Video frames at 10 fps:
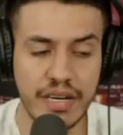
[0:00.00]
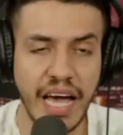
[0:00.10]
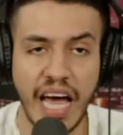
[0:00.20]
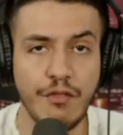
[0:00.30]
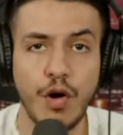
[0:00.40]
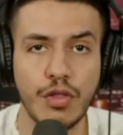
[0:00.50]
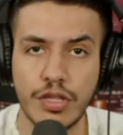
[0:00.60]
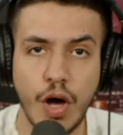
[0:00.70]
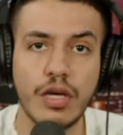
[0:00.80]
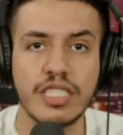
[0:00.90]
didn't have all
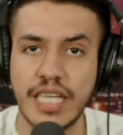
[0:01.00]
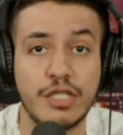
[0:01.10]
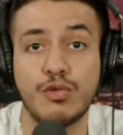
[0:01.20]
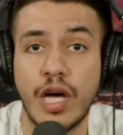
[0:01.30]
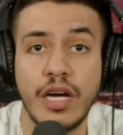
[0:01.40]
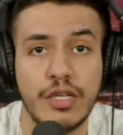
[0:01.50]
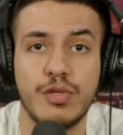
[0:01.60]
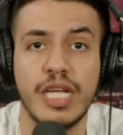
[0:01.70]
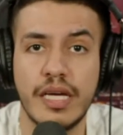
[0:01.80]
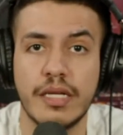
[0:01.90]
the knowledge that you thought
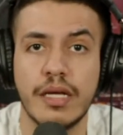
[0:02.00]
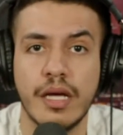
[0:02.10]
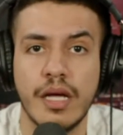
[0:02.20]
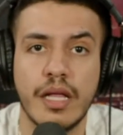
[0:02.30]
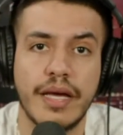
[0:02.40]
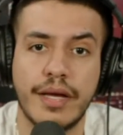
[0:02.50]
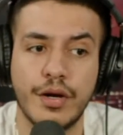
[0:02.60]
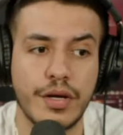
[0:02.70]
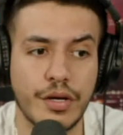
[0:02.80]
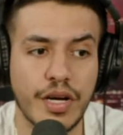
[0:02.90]
you did. Like,
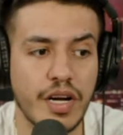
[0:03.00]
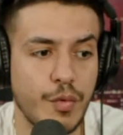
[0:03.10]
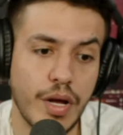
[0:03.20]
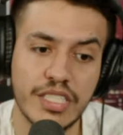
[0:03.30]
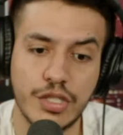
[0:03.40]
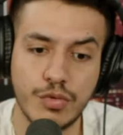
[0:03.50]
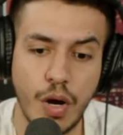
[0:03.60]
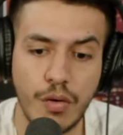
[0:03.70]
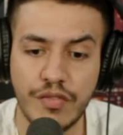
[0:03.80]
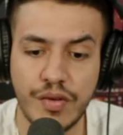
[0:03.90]
you're going to realize you
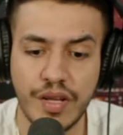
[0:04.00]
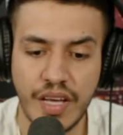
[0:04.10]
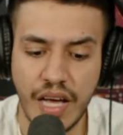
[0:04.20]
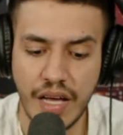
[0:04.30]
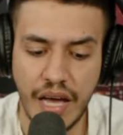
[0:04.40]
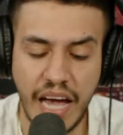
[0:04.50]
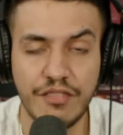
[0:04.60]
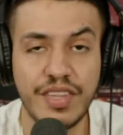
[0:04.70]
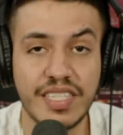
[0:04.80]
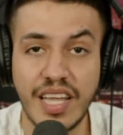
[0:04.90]
don't even
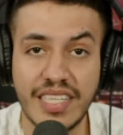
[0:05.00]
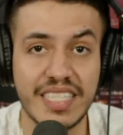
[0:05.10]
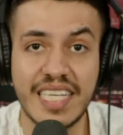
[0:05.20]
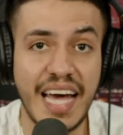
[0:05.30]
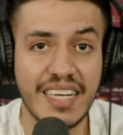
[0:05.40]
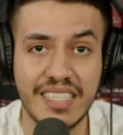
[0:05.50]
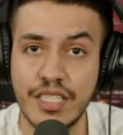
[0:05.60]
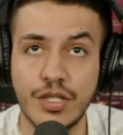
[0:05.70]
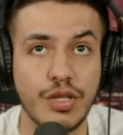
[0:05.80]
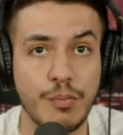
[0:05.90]
have the
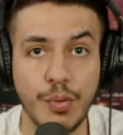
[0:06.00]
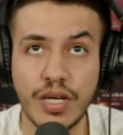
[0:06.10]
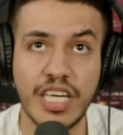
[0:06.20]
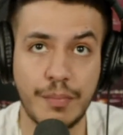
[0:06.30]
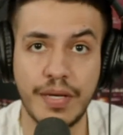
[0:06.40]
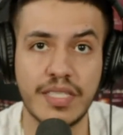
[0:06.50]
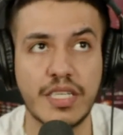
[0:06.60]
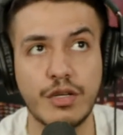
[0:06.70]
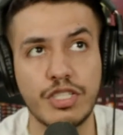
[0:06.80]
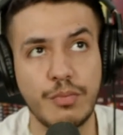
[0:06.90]
taxes or the bookkeeping
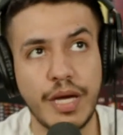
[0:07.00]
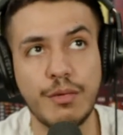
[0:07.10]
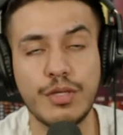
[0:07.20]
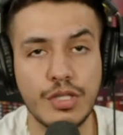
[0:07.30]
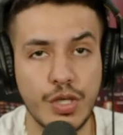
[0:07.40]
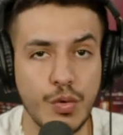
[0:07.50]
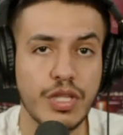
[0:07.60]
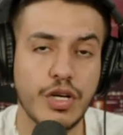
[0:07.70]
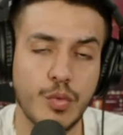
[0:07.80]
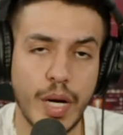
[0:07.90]
skills to be able to do
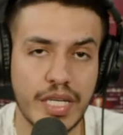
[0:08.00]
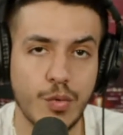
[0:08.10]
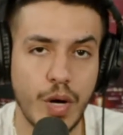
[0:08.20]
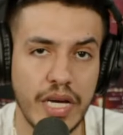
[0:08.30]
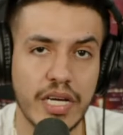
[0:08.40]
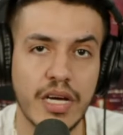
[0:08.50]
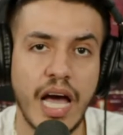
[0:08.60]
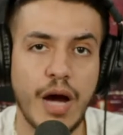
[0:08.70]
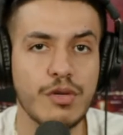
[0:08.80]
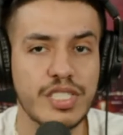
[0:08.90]
it the correct way.
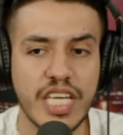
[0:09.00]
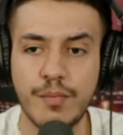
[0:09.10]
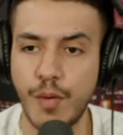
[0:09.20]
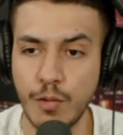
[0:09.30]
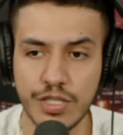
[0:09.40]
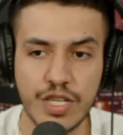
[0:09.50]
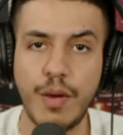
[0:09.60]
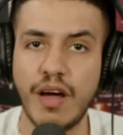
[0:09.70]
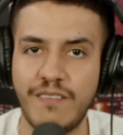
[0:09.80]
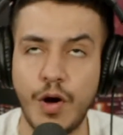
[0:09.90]
I would say most
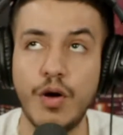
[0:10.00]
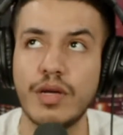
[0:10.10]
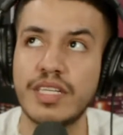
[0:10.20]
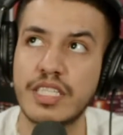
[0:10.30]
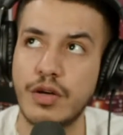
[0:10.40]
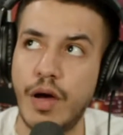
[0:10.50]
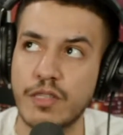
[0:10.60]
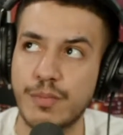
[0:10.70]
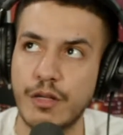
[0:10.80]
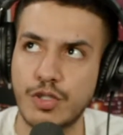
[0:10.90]
of my fault until
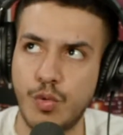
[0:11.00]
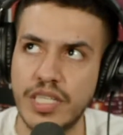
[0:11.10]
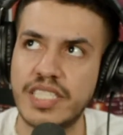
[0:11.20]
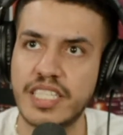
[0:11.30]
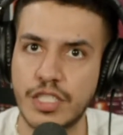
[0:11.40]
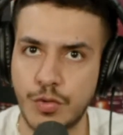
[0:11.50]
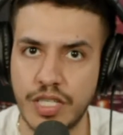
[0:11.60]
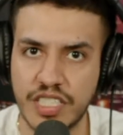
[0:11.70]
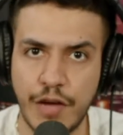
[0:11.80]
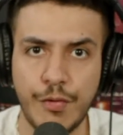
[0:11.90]
I was about 26,
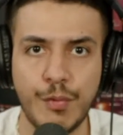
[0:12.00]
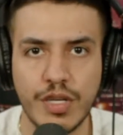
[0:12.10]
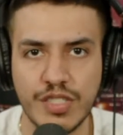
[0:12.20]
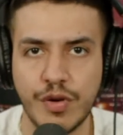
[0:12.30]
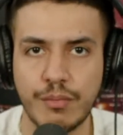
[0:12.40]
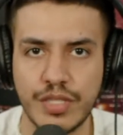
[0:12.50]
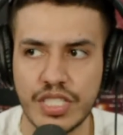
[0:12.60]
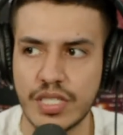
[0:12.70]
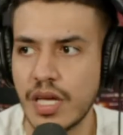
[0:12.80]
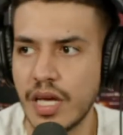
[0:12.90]
27 was from
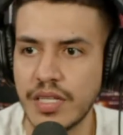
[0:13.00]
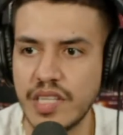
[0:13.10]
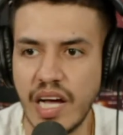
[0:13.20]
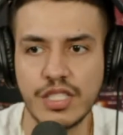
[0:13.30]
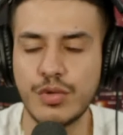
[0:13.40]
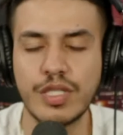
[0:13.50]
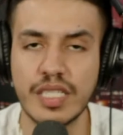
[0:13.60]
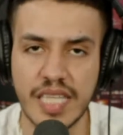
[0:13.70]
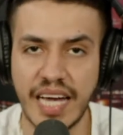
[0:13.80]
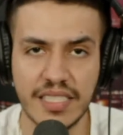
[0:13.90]
just not doing
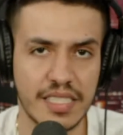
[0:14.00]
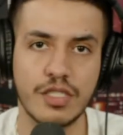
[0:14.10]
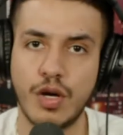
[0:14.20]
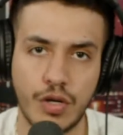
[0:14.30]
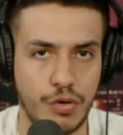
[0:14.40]
the taxes all